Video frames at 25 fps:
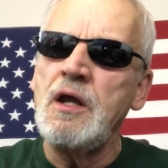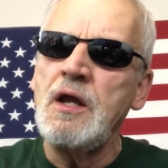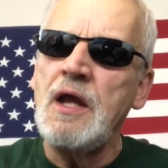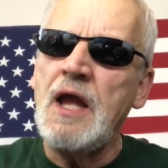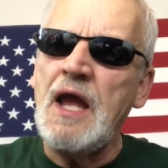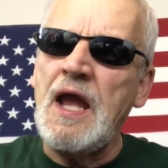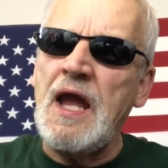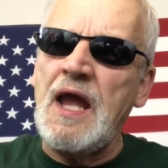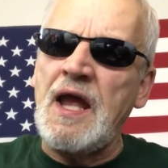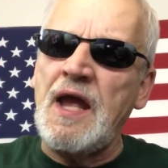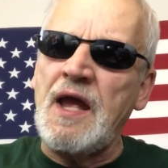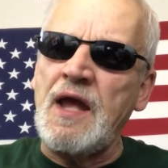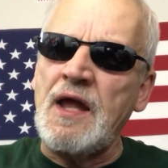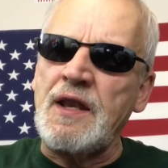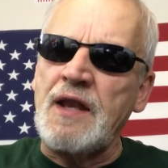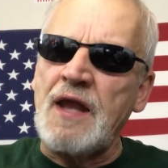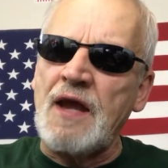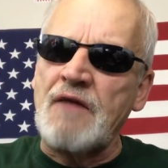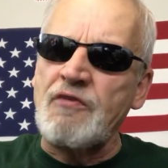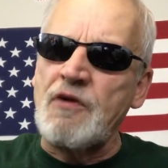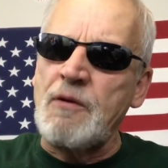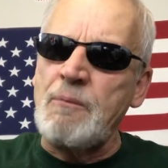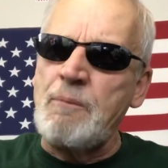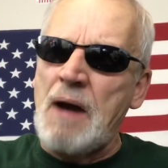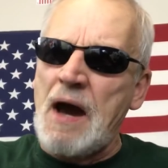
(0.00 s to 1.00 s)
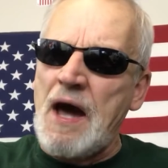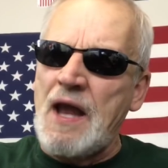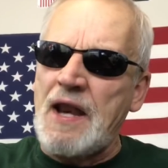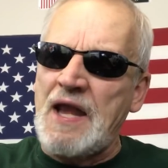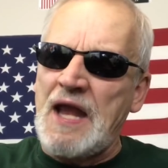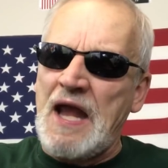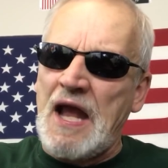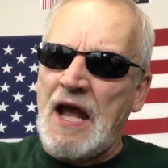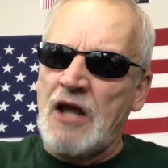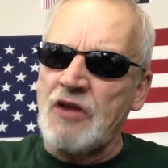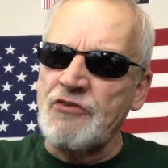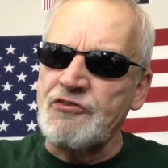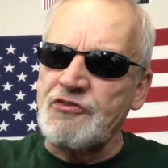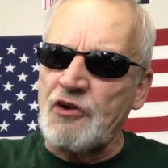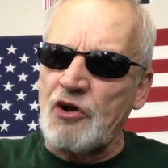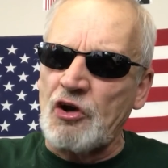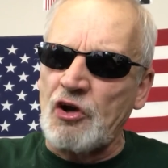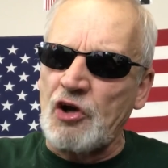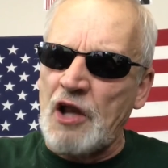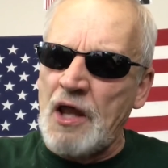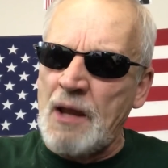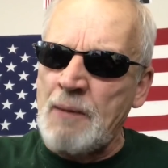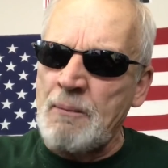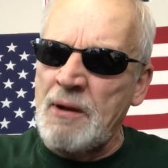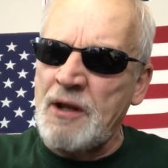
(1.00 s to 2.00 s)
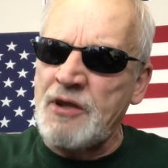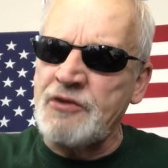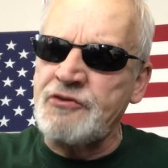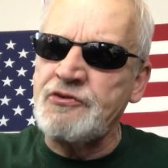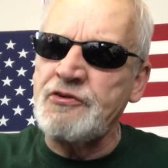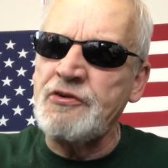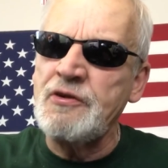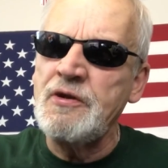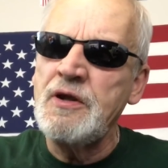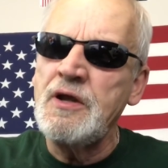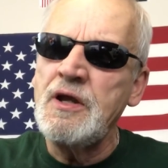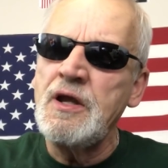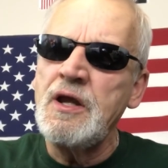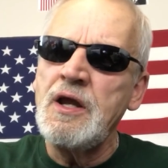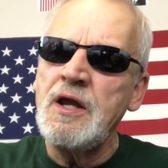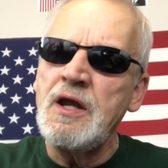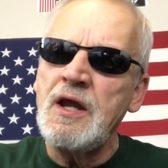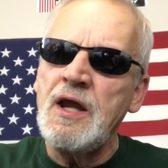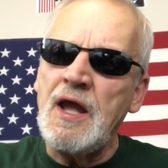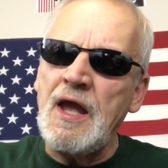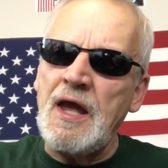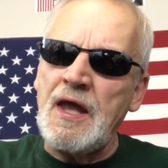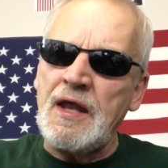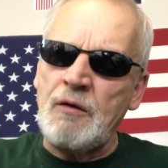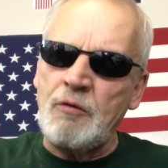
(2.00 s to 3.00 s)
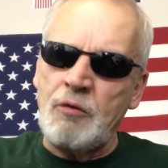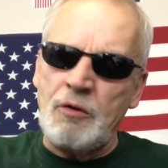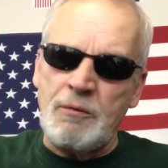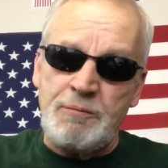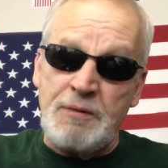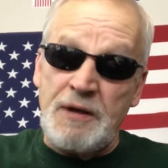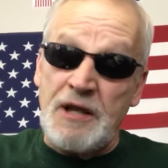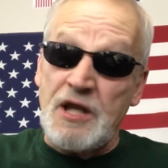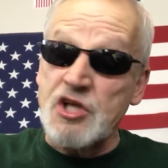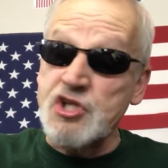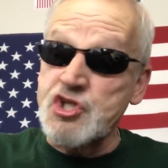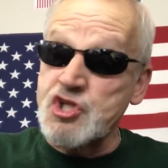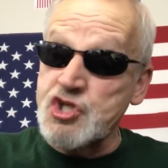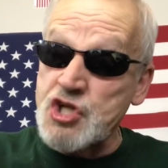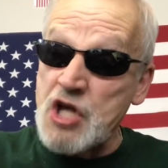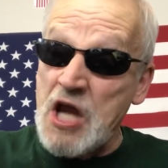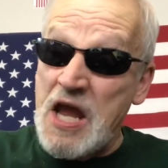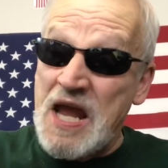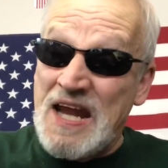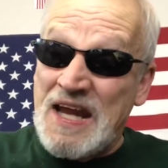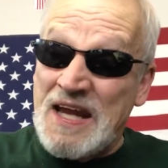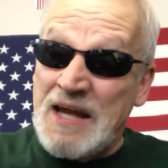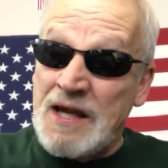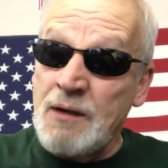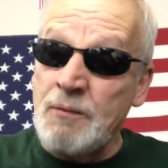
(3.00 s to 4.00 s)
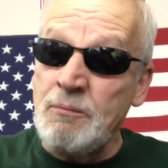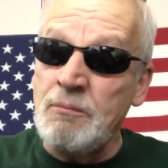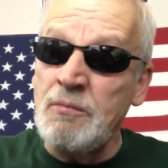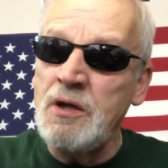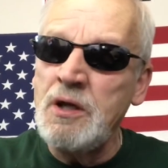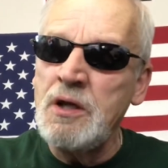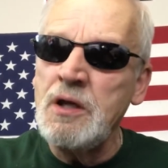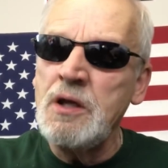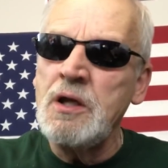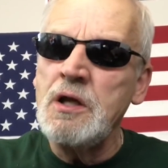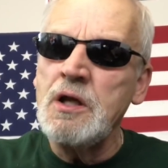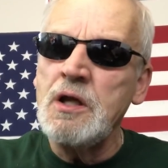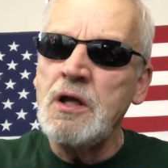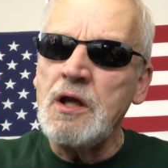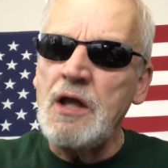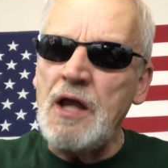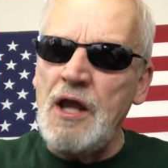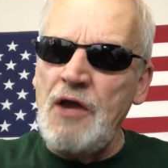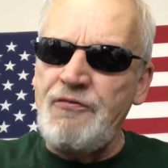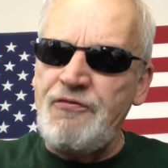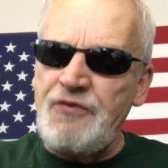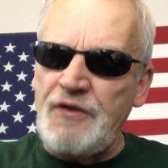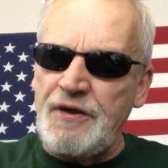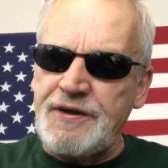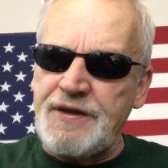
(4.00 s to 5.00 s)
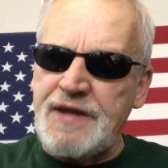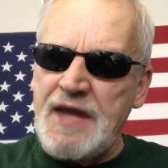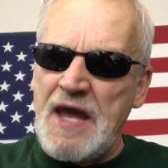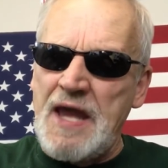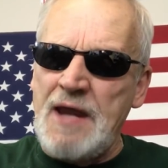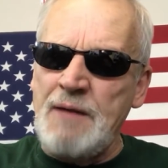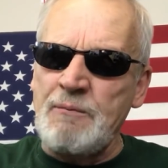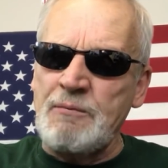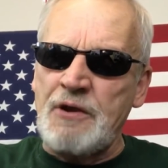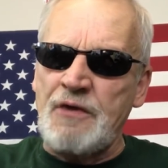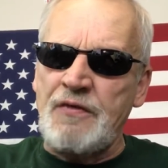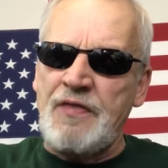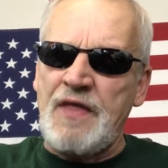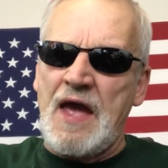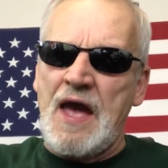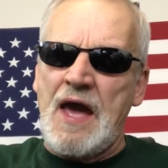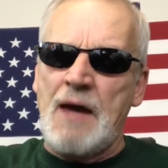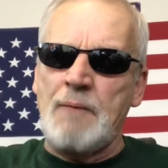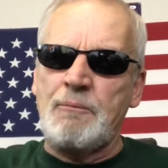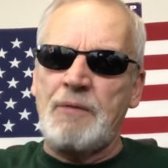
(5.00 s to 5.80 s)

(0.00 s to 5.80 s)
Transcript: And everybody has their limits. And it would be a shame if it came to that.